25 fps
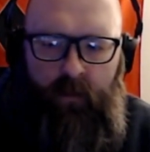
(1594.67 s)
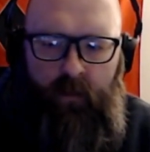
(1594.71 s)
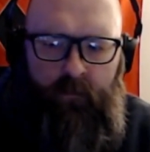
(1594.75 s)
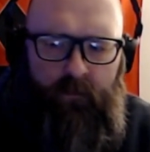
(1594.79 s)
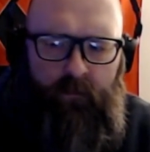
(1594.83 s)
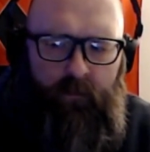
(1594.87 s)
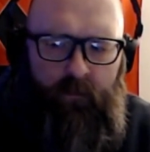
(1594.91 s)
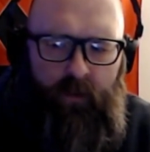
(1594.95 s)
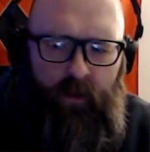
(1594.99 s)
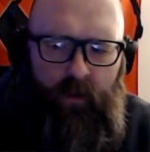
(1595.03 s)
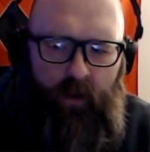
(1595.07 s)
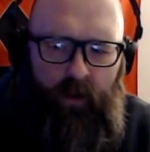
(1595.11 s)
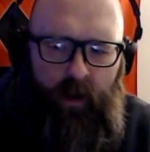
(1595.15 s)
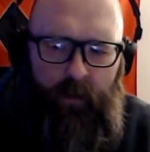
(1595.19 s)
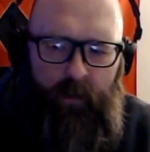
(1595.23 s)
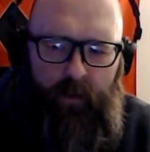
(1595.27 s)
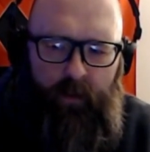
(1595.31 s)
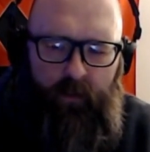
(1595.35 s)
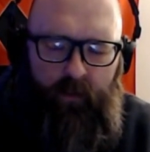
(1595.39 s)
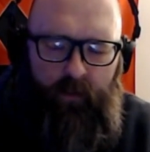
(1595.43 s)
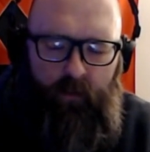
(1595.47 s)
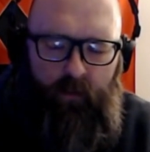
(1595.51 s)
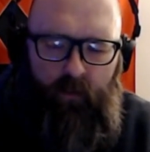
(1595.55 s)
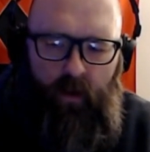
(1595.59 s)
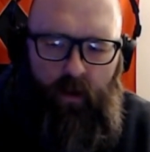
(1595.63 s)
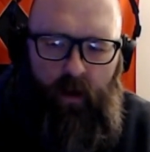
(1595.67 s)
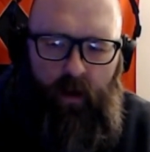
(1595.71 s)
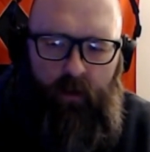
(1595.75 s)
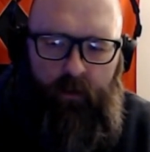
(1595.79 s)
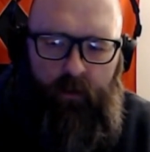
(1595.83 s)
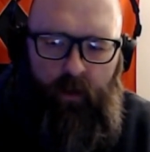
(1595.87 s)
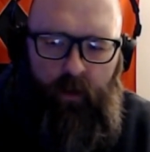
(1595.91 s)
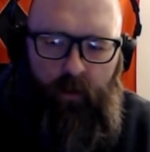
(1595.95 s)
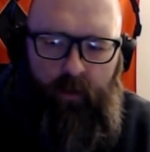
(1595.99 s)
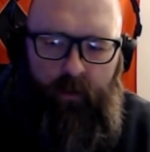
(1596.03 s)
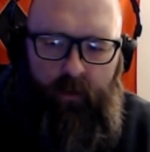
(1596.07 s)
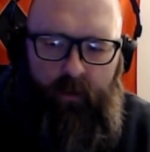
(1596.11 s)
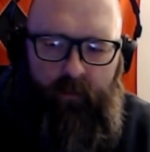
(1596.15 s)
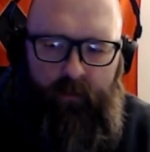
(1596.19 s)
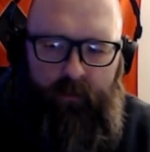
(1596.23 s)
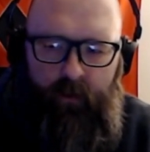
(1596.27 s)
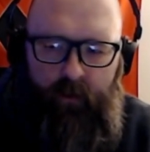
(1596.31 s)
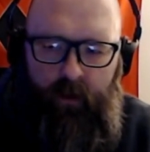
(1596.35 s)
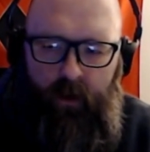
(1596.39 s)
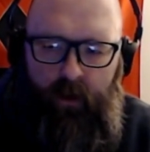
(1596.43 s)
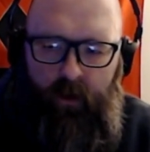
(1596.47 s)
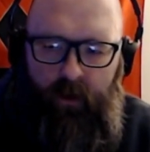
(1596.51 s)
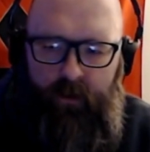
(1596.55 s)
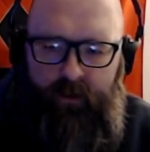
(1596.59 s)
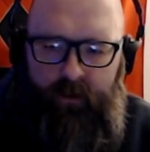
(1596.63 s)
Correct me if I'm wrong though, but for the
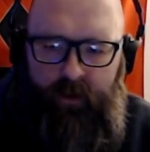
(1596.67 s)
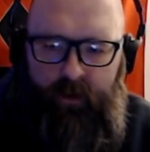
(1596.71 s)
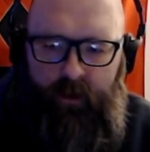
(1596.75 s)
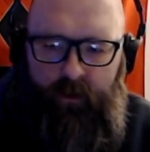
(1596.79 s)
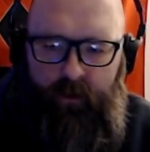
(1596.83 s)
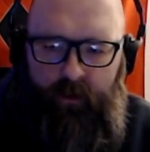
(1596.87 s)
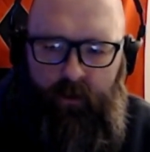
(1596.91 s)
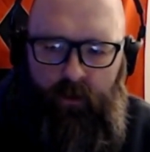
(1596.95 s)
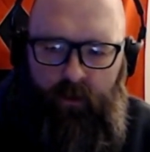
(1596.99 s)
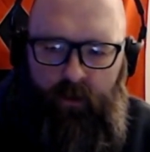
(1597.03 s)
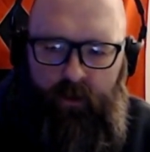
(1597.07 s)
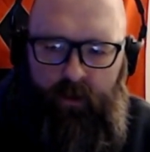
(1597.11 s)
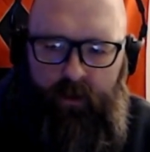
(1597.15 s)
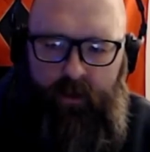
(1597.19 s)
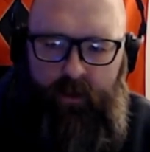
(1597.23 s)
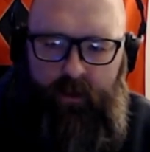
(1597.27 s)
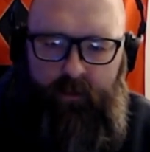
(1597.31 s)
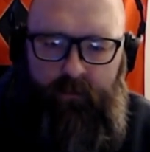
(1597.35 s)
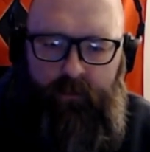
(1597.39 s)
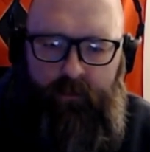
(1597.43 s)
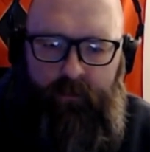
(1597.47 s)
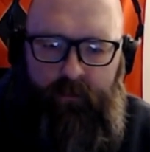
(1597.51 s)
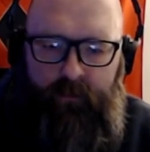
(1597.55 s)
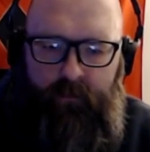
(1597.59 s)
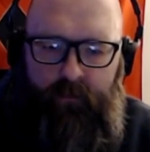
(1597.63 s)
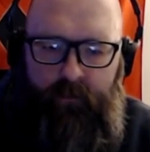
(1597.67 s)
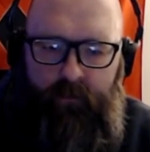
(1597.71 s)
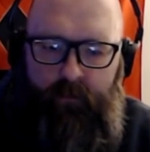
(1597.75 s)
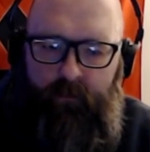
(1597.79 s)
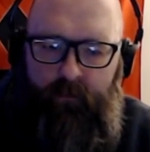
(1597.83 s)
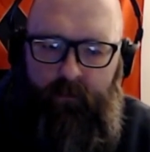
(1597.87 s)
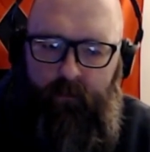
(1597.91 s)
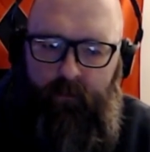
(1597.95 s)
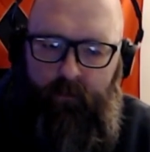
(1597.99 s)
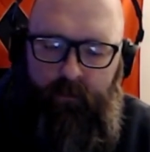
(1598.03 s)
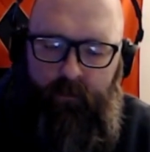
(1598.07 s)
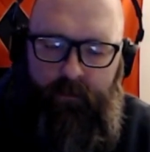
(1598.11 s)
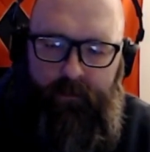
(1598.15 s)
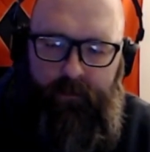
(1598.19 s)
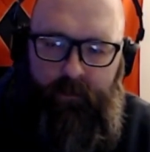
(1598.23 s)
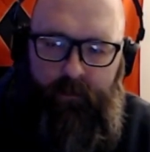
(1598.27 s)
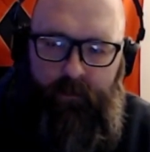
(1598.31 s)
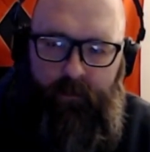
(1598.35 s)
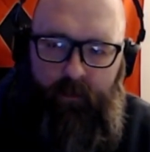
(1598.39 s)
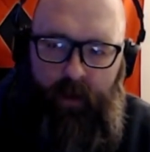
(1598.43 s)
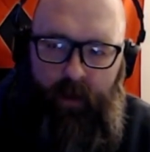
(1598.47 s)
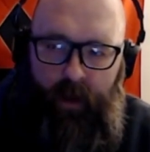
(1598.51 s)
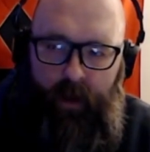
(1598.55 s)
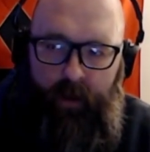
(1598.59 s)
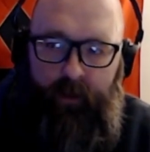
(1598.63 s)
OSINT course,
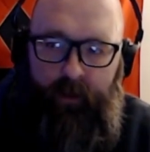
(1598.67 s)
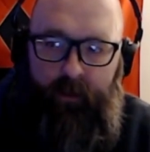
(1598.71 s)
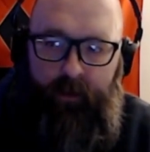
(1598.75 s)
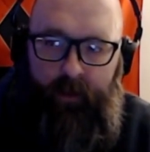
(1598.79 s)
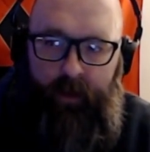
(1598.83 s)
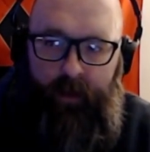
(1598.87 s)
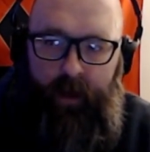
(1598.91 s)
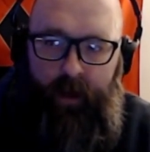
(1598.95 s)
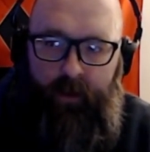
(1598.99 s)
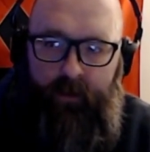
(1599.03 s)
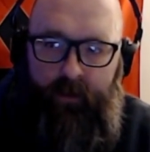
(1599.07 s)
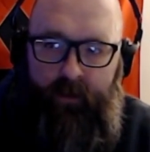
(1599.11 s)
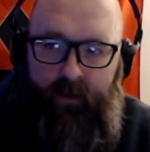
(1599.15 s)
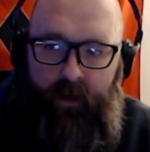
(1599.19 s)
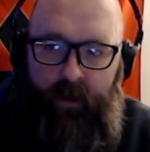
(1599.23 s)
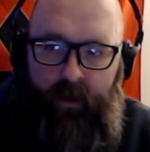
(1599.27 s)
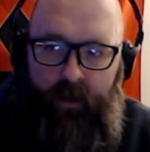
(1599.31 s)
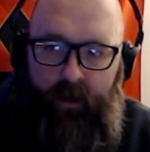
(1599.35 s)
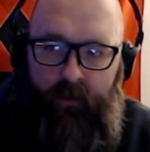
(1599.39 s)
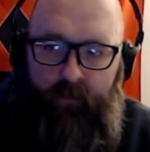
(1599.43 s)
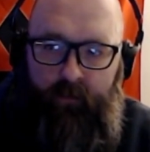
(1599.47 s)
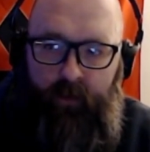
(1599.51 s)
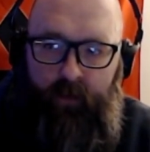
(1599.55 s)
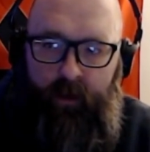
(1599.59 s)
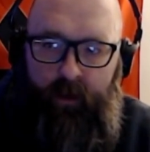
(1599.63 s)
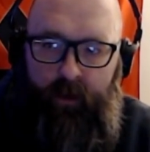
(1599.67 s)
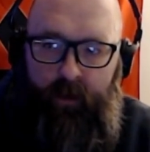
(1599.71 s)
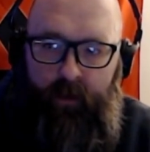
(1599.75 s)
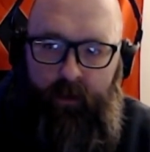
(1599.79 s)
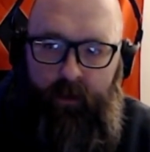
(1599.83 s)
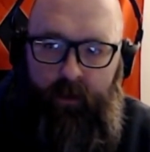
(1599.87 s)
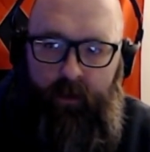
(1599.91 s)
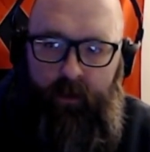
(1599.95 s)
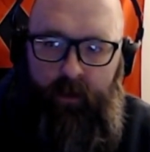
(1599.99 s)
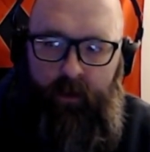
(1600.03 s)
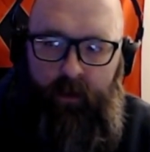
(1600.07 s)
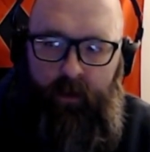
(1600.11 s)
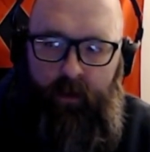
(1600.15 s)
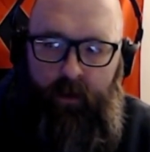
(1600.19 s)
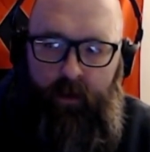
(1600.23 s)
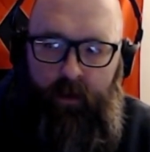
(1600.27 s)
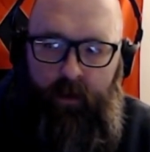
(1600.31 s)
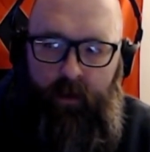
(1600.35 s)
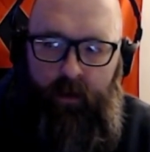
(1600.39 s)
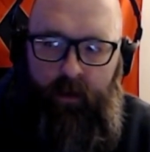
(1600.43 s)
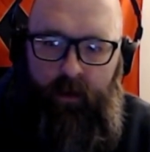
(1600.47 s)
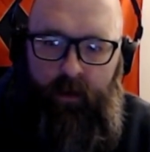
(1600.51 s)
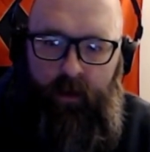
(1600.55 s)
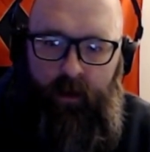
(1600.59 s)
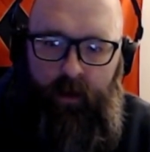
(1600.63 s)
anything outside of like
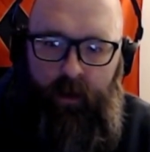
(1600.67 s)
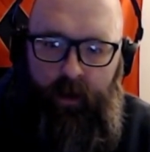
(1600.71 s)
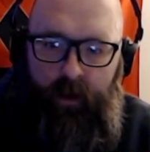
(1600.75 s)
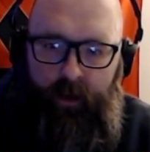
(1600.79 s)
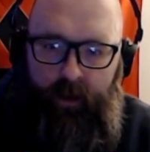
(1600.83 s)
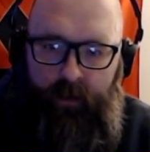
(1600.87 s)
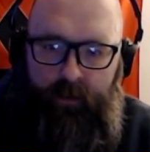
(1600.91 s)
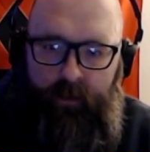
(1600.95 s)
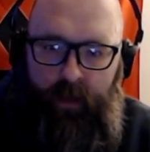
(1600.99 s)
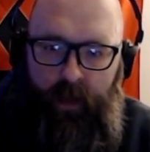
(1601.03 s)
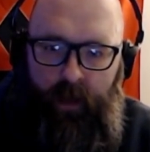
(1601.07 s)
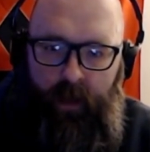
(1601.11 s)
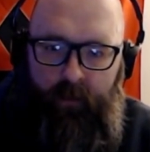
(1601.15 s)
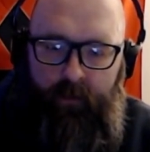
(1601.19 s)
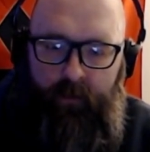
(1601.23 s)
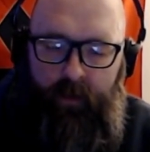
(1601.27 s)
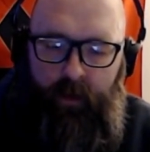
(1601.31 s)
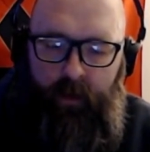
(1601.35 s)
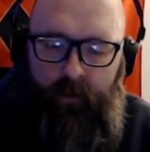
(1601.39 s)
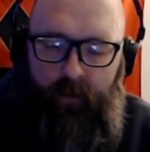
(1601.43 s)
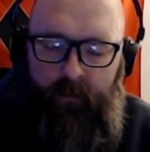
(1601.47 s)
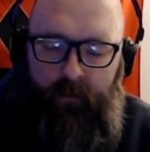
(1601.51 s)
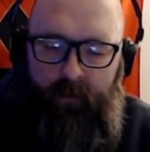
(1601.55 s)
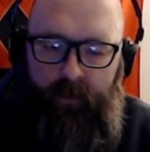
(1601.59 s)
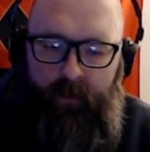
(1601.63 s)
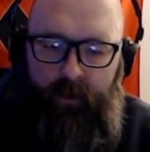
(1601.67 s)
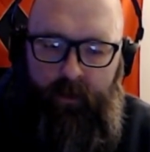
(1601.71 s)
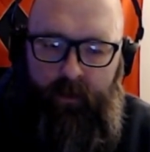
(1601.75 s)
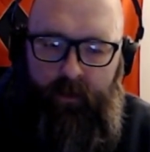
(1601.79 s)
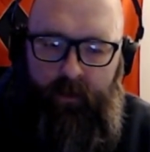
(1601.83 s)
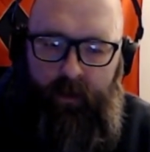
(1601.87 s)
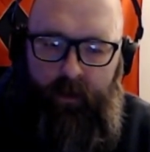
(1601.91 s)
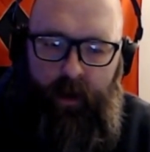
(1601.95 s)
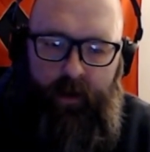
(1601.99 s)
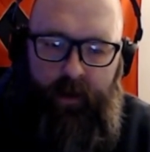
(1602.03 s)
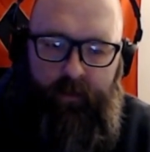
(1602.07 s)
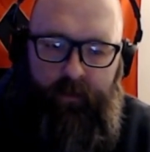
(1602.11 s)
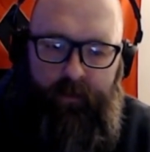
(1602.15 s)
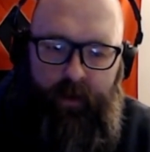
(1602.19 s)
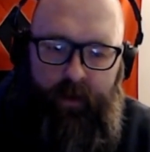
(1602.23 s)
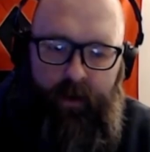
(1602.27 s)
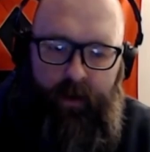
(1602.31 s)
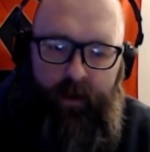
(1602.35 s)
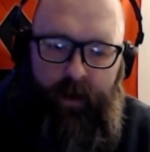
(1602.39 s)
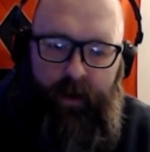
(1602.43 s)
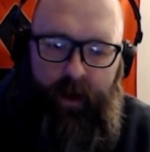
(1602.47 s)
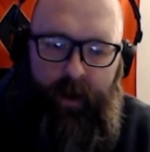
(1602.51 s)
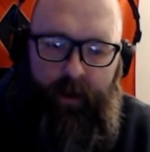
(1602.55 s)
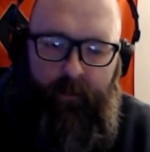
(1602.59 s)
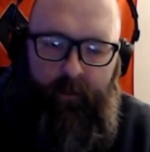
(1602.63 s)
an exam dump is kind of fair
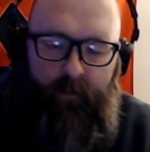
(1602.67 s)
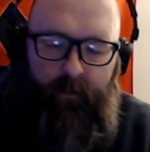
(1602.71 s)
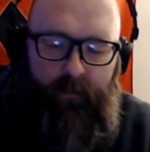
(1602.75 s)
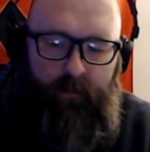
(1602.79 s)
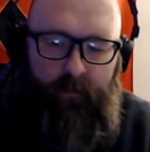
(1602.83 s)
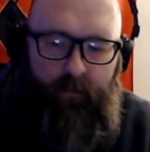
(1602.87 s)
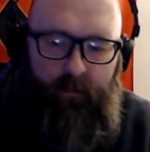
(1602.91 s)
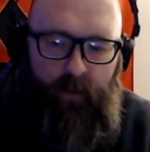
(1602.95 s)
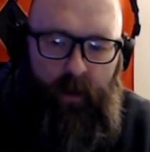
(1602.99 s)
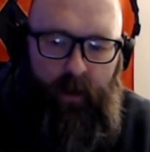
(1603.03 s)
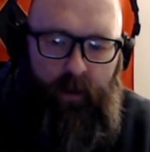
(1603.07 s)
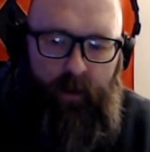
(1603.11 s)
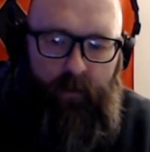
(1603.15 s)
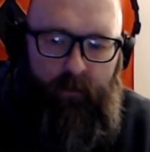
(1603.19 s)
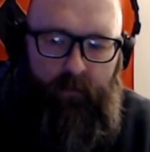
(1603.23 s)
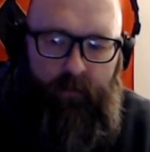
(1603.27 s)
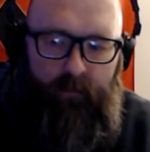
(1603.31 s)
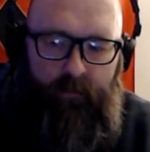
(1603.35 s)
game, right?